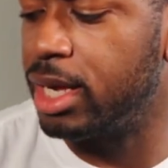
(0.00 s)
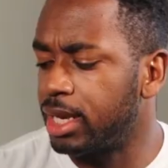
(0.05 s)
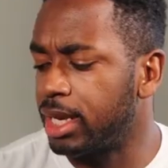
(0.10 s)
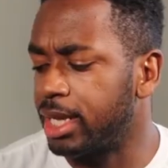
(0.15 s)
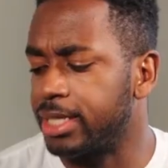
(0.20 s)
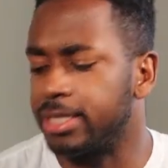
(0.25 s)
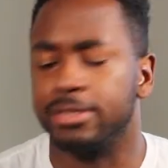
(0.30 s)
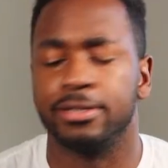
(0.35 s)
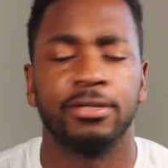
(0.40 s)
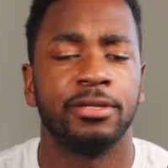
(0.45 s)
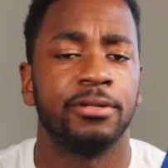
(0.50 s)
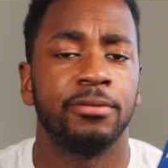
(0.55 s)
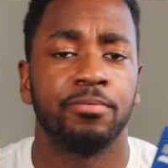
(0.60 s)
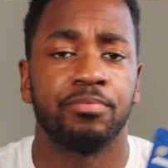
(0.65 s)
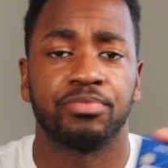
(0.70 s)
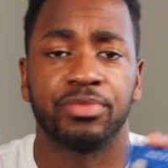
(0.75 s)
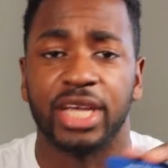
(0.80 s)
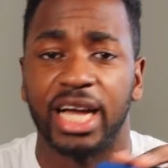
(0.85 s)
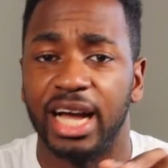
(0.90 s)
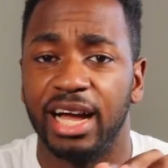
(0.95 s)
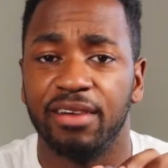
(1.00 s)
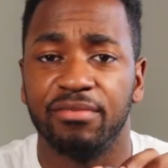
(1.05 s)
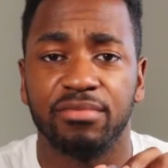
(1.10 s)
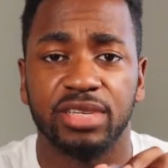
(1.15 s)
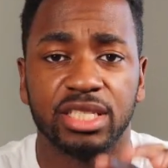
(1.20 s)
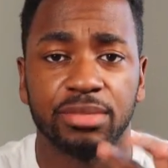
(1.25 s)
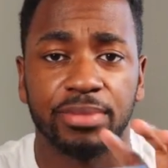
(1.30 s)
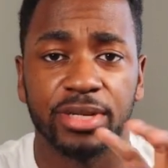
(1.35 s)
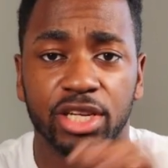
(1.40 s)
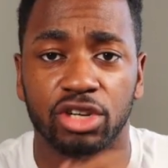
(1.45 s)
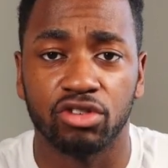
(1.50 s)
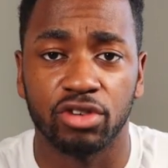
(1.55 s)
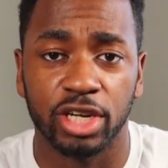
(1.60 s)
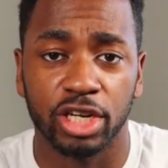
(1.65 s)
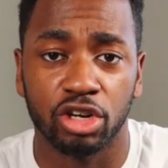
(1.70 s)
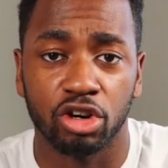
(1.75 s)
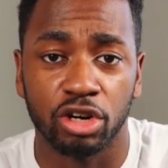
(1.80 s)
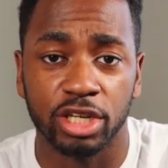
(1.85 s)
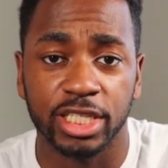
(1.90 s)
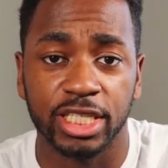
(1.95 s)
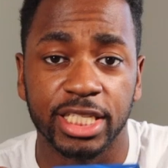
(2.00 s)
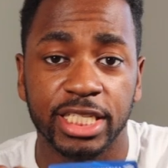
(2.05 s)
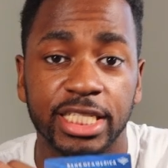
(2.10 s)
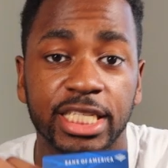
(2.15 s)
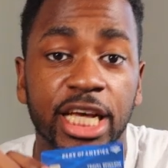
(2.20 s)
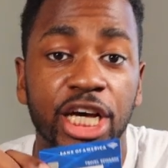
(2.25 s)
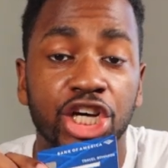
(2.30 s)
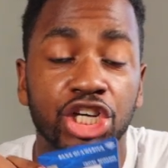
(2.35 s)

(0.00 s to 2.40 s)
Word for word: Like, I have much better credit cards than this.